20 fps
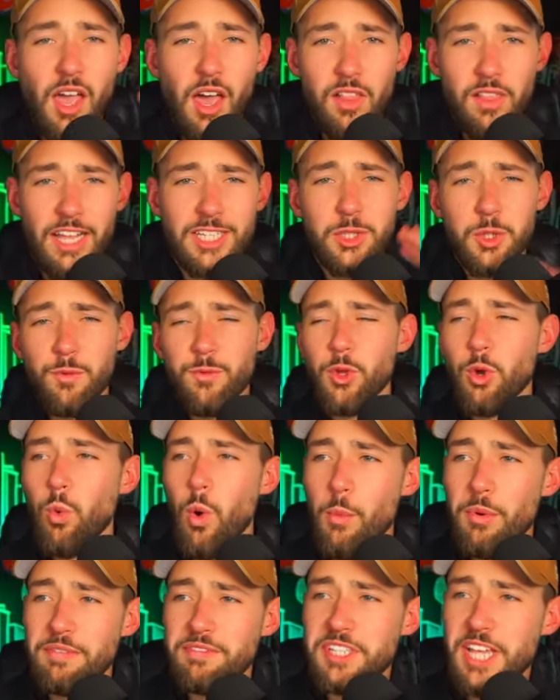Let's review
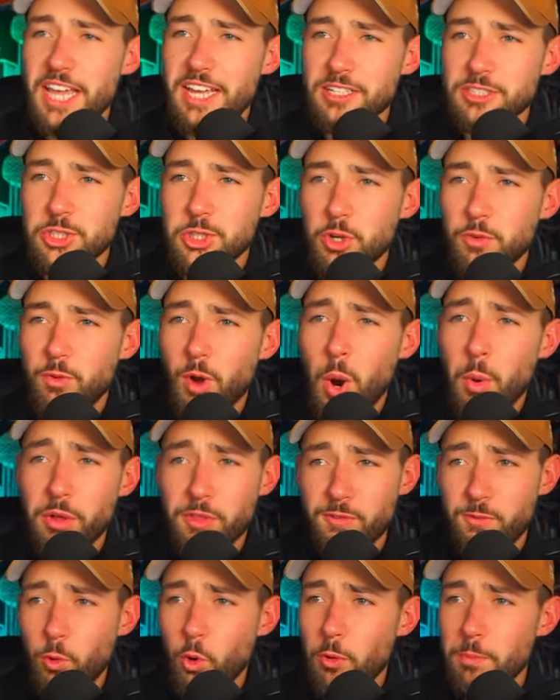what we've taken so far
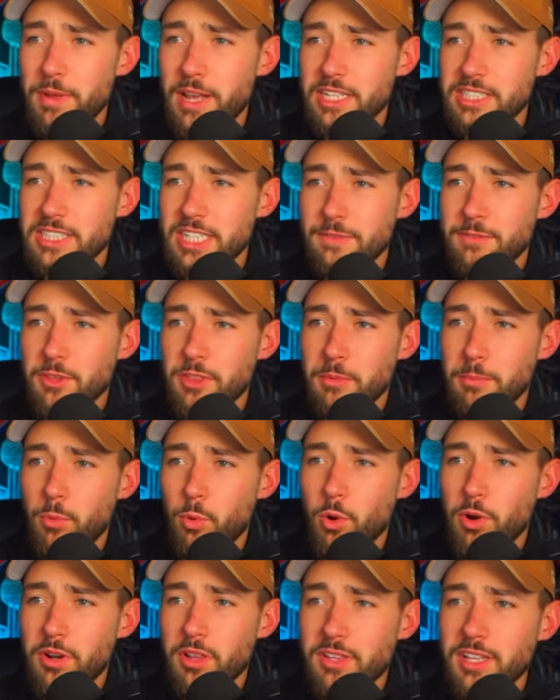with four picks left on the
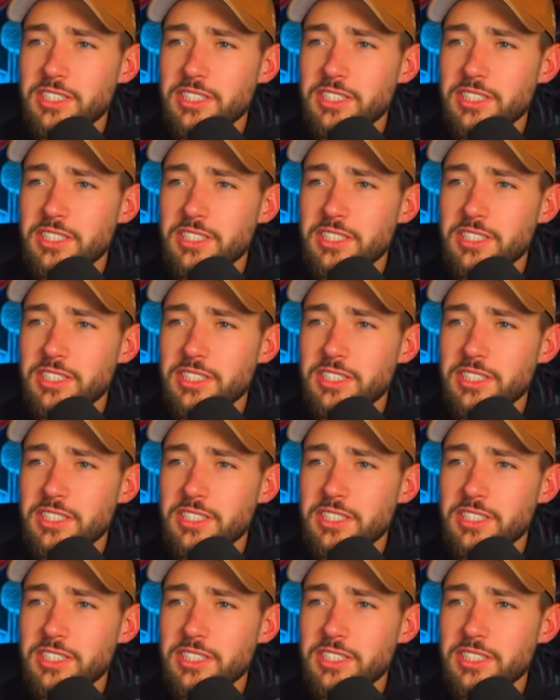board.